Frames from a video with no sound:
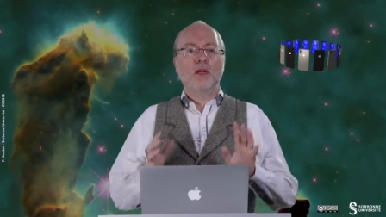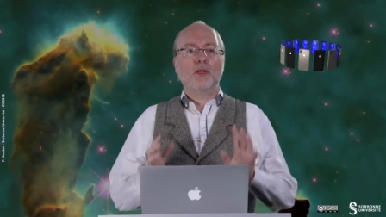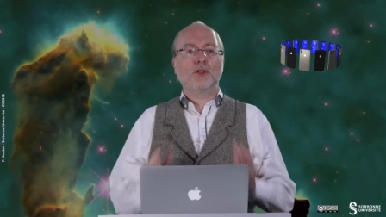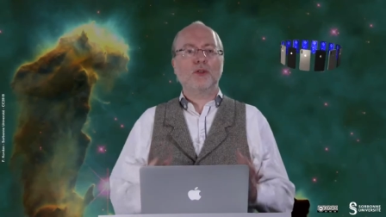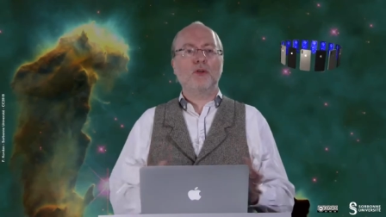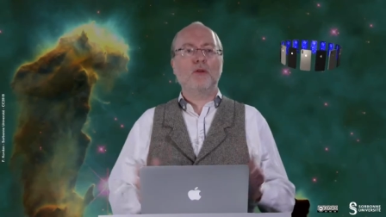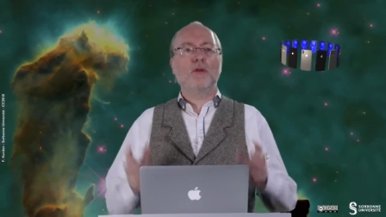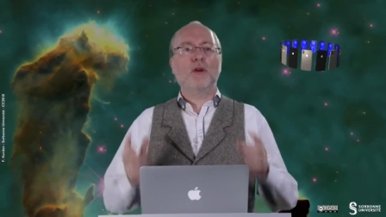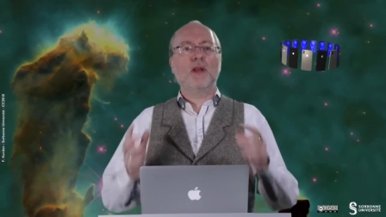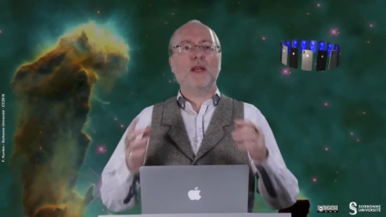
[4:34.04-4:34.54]

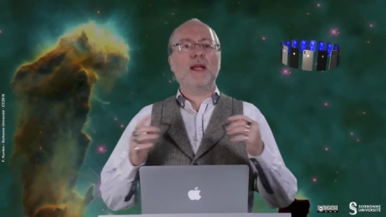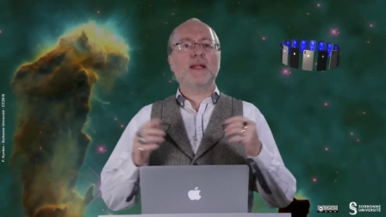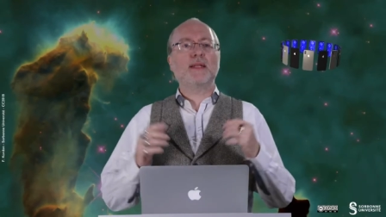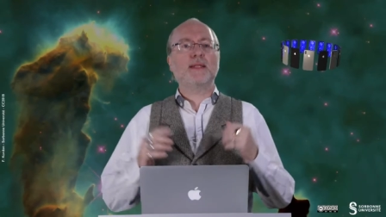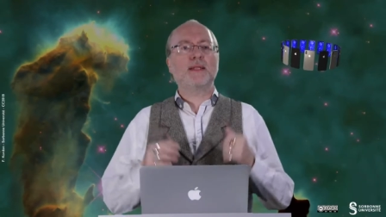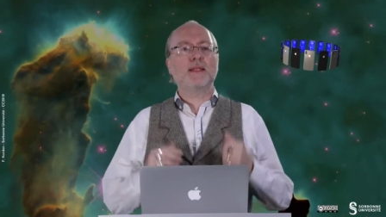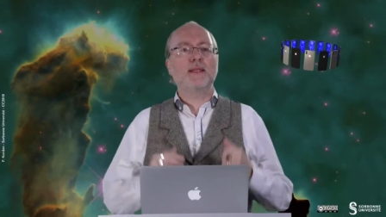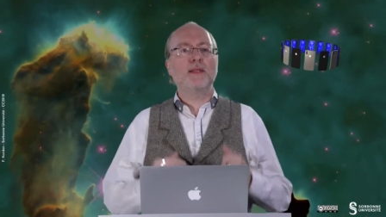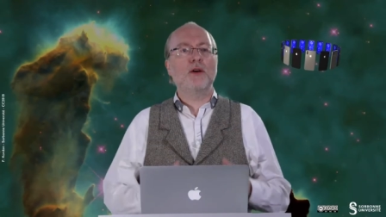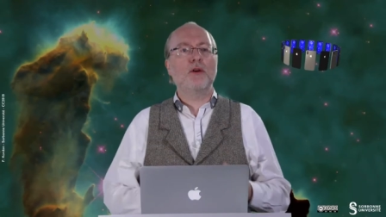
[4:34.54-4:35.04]
So
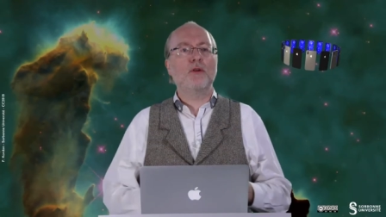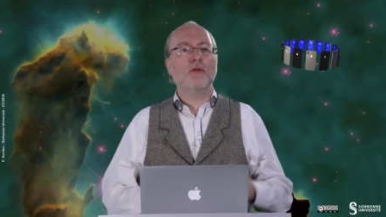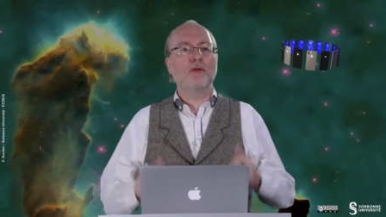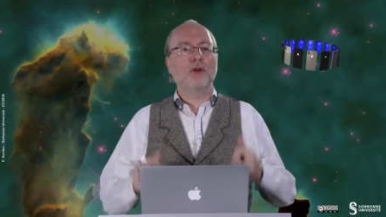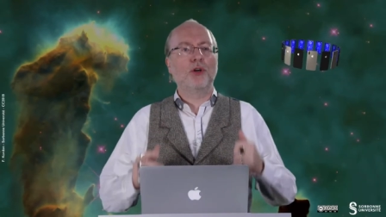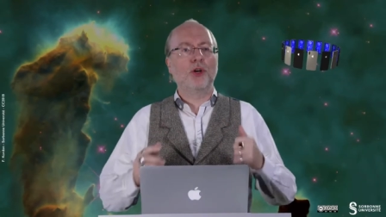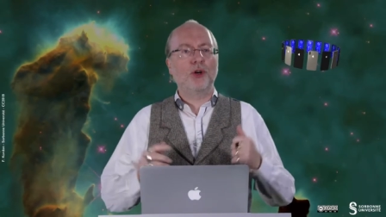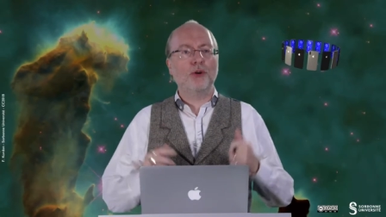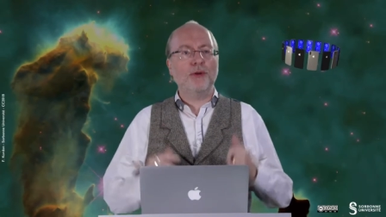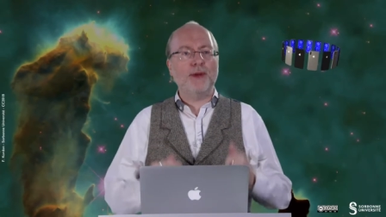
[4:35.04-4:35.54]
let's now
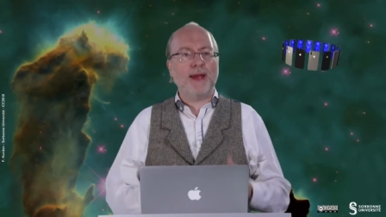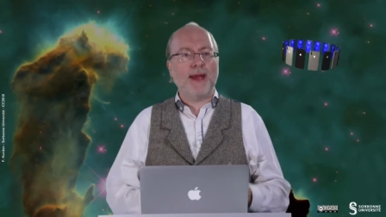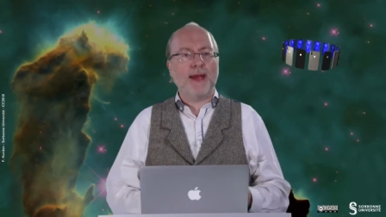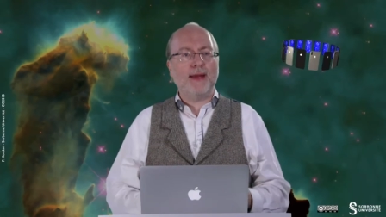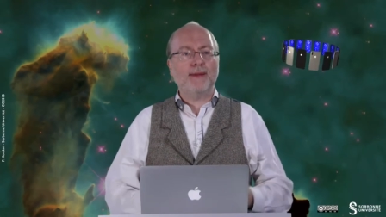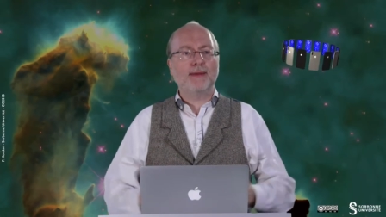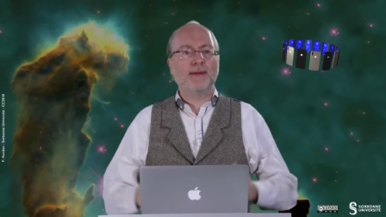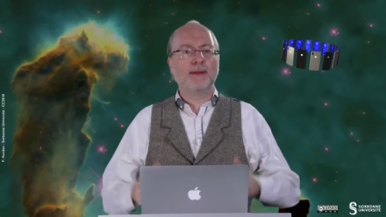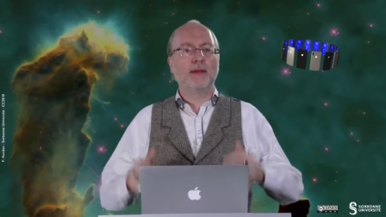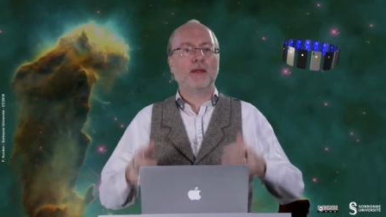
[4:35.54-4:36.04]

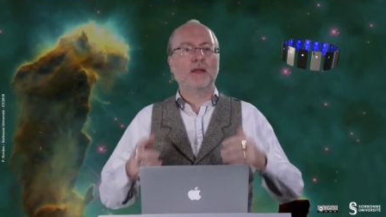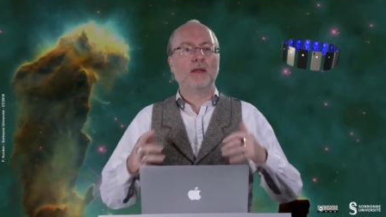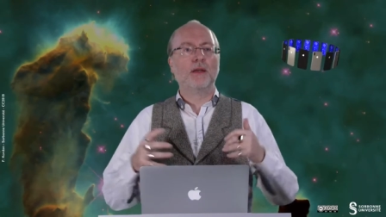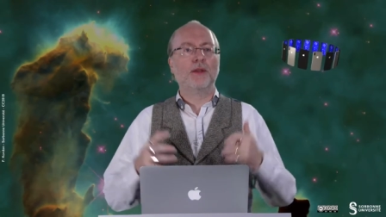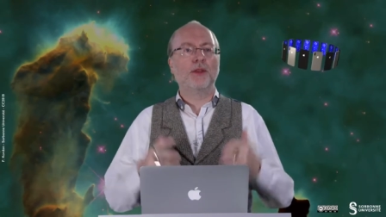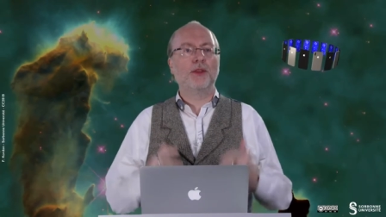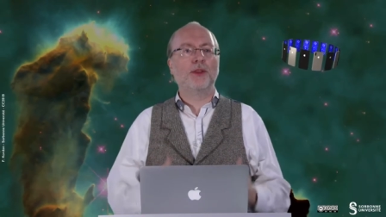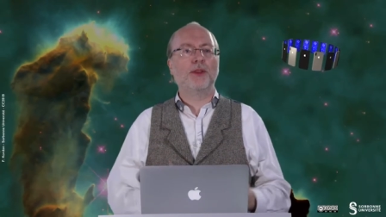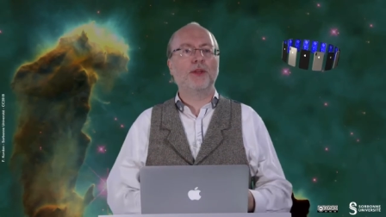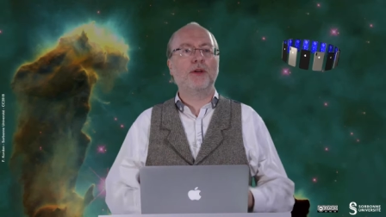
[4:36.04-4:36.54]
create
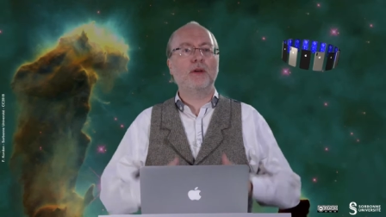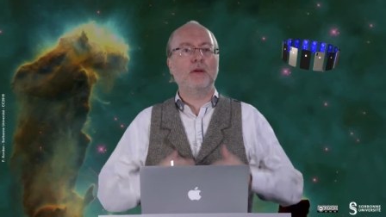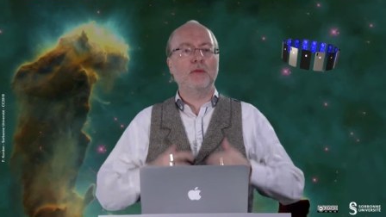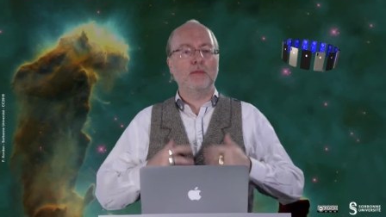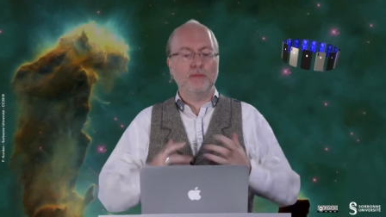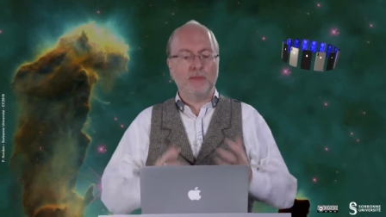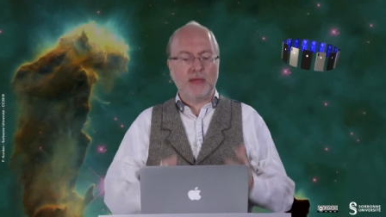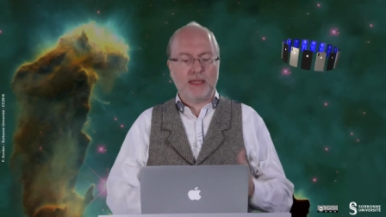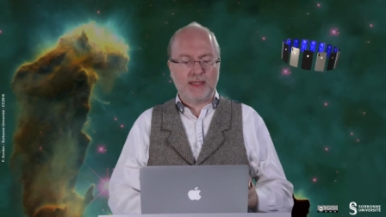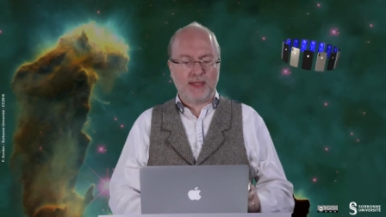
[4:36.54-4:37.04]
the
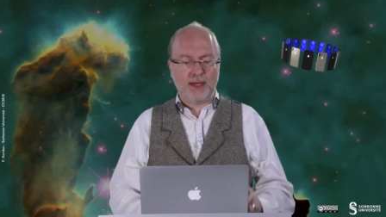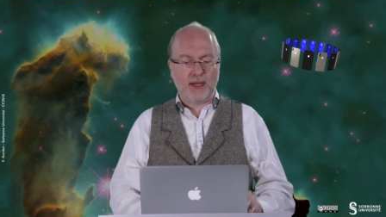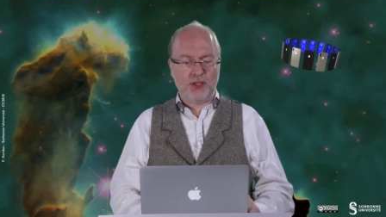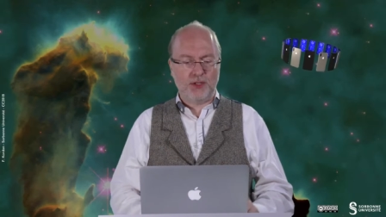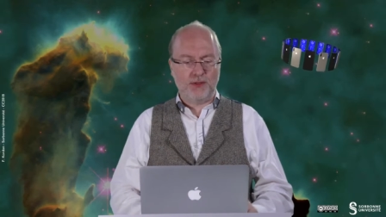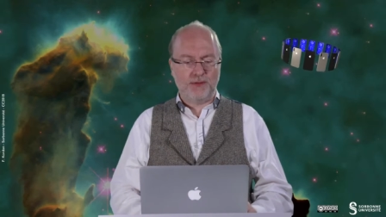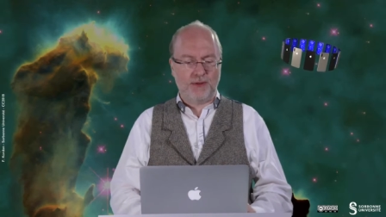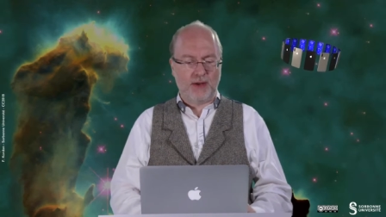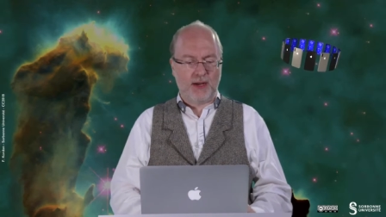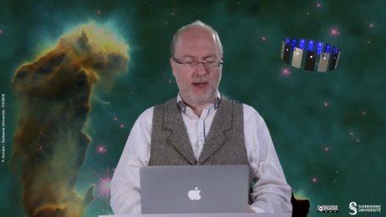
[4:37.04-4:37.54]
message
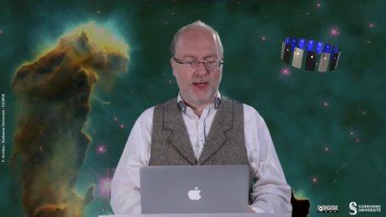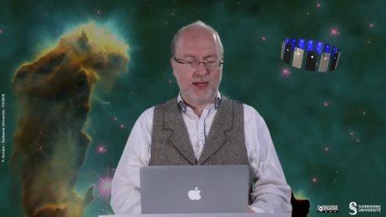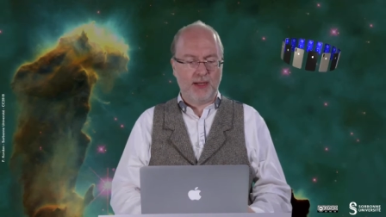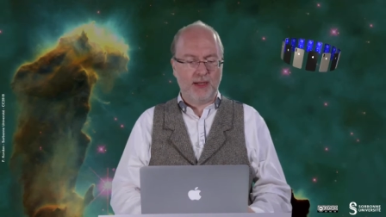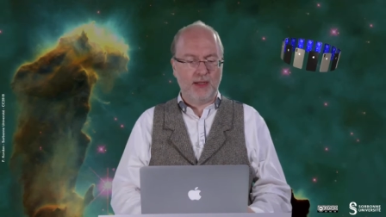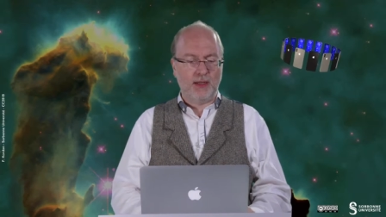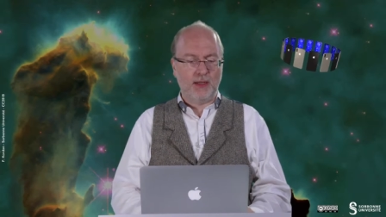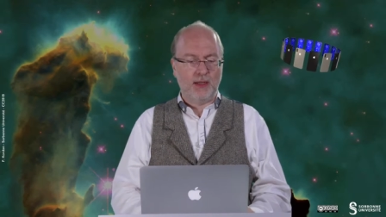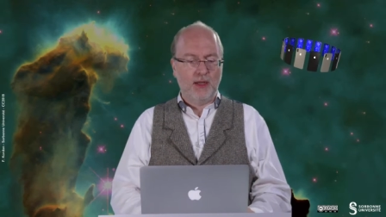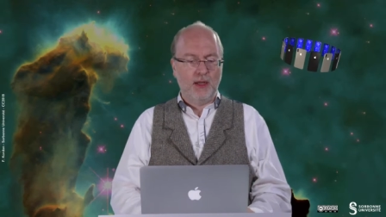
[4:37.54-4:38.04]

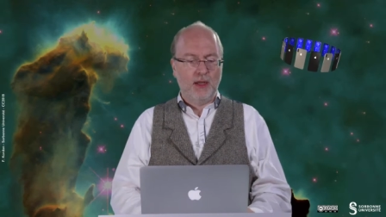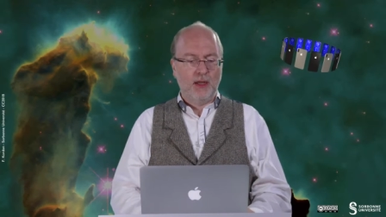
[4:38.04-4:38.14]
file.